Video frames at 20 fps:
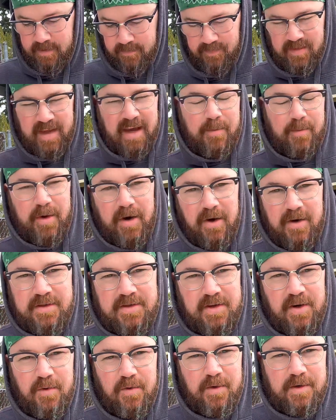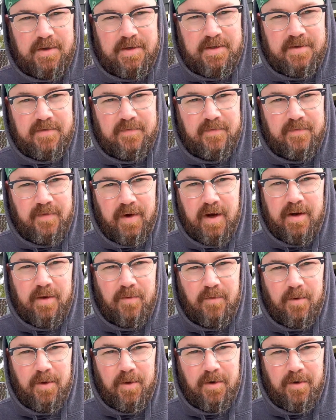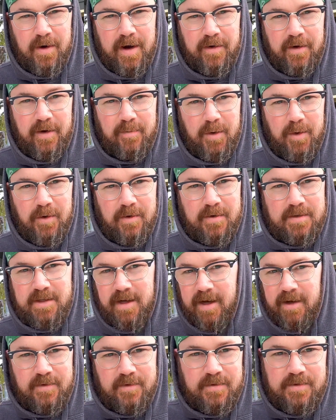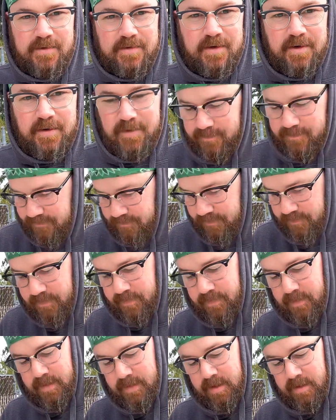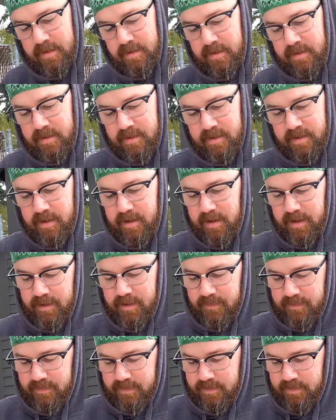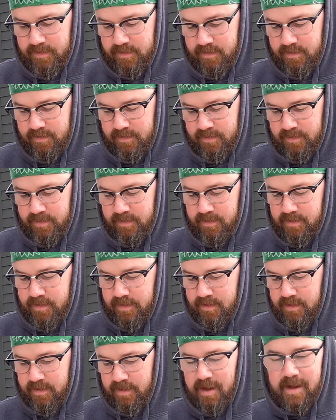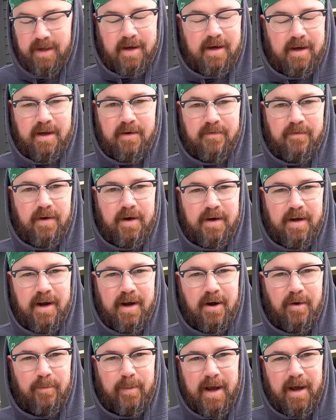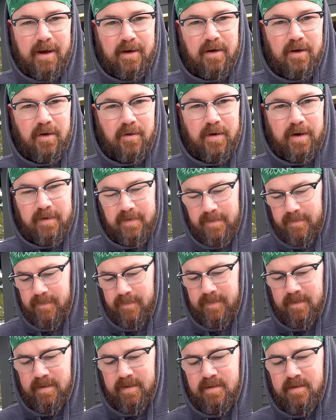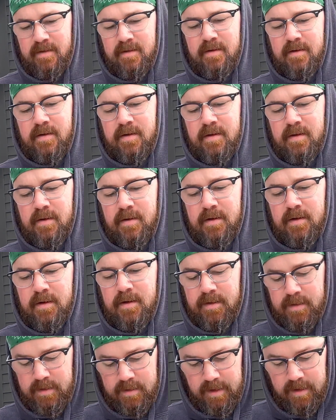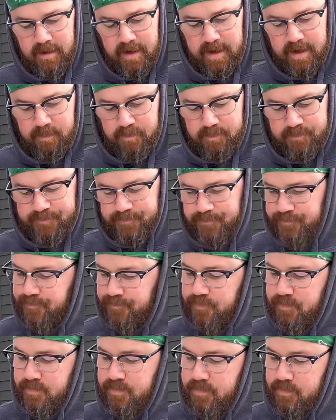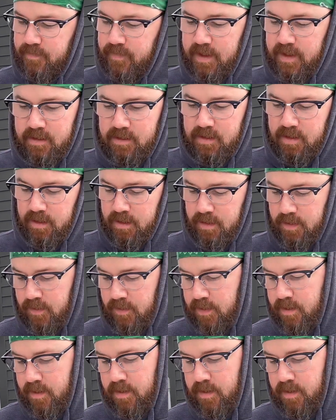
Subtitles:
Yeah, but also we're just fucking rolling around on motorcycles, so, you know, not like I got a fucking airbag going. Alright, so,